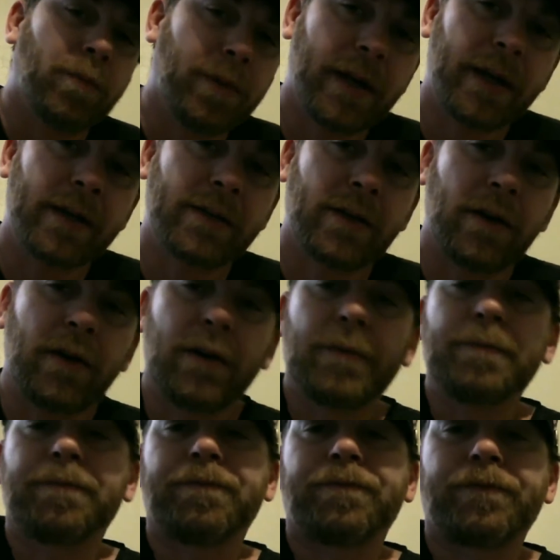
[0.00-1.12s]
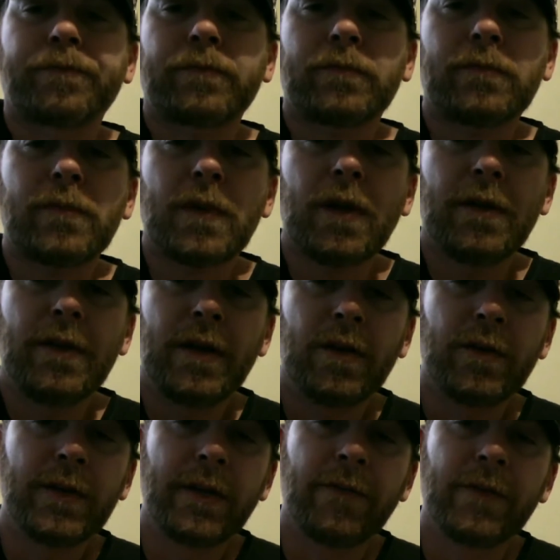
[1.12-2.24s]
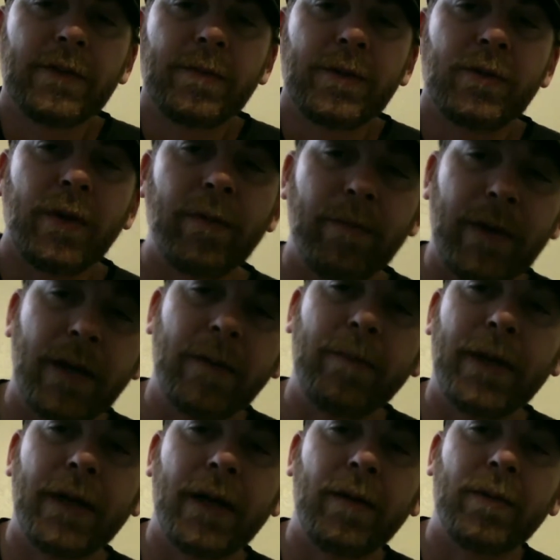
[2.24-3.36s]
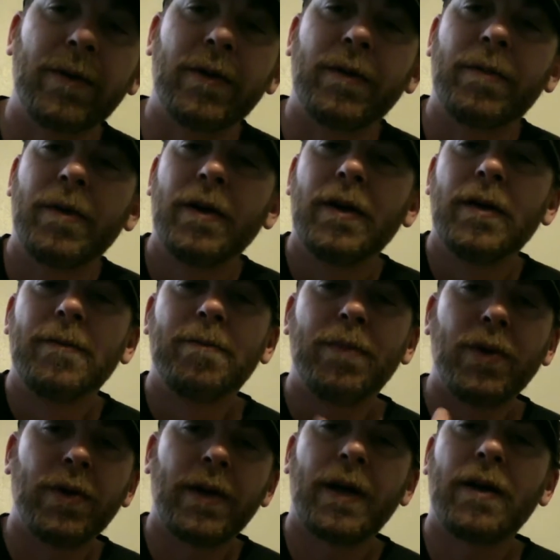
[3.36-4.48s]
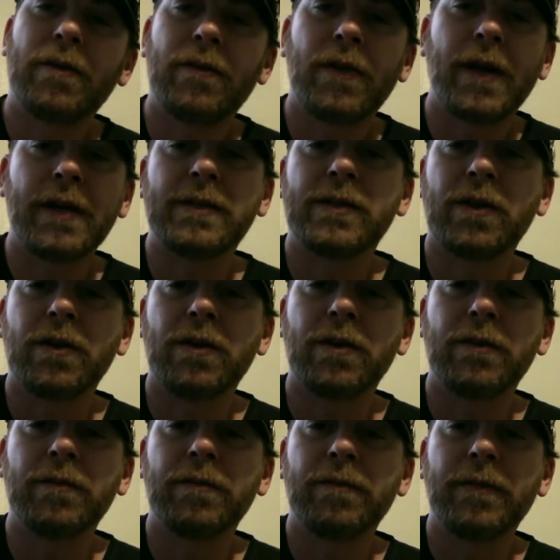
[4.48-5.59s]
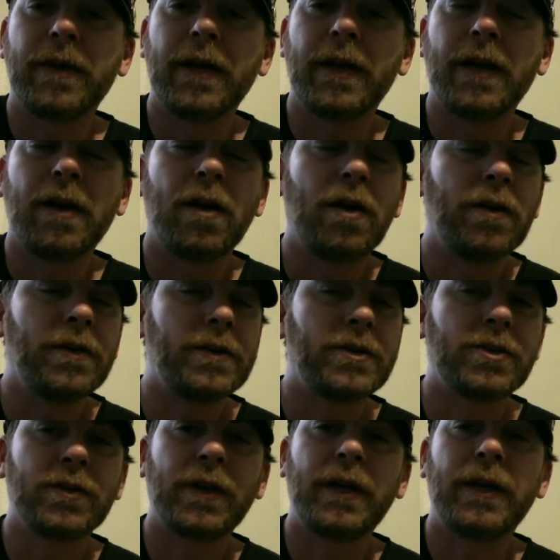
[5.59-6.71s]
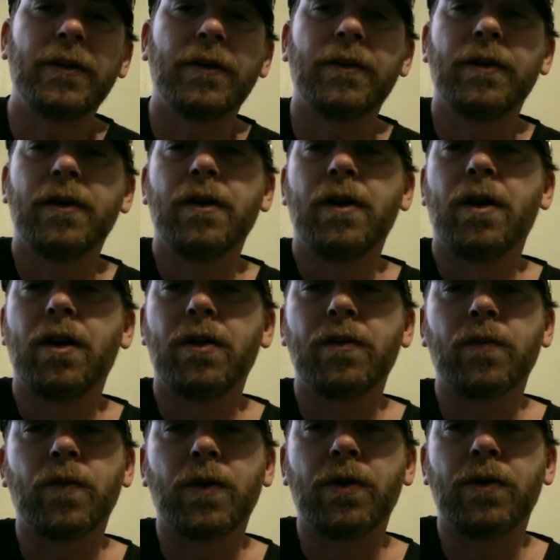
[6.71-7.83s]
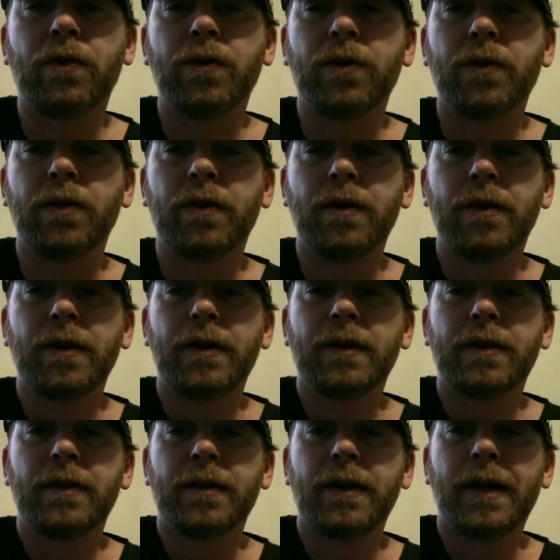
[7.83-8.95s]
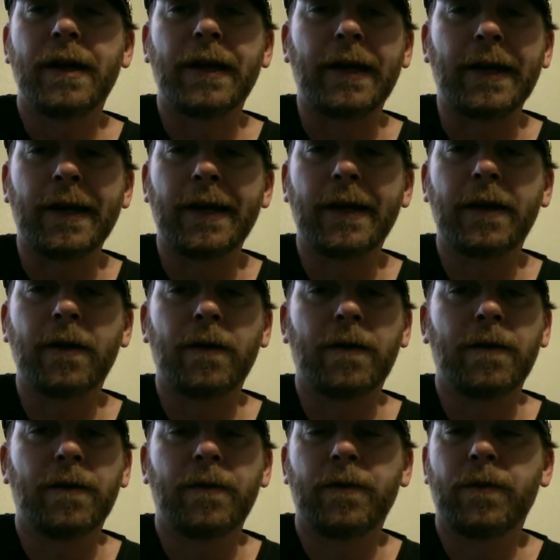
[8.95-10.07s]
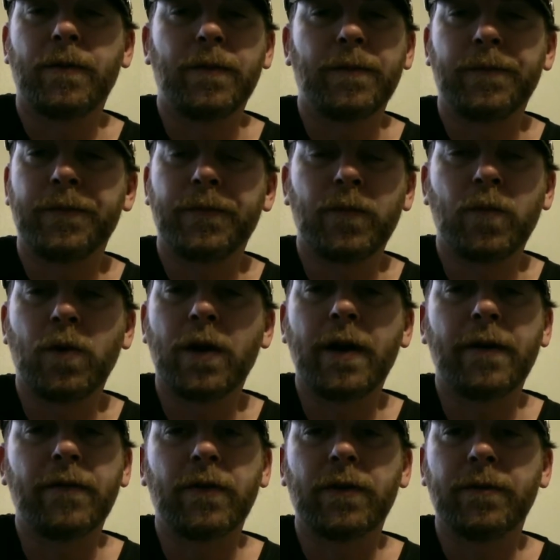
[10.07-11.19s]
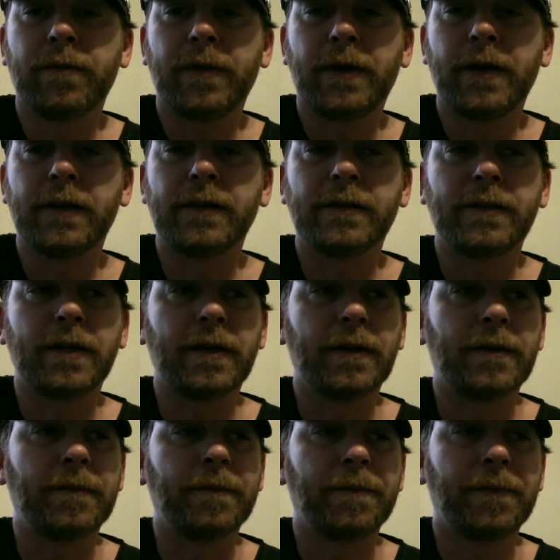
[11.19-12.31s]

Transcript: play guitar, the only difference between me being able to pull out and write a song on the street or on the road or at a gig or whatever is that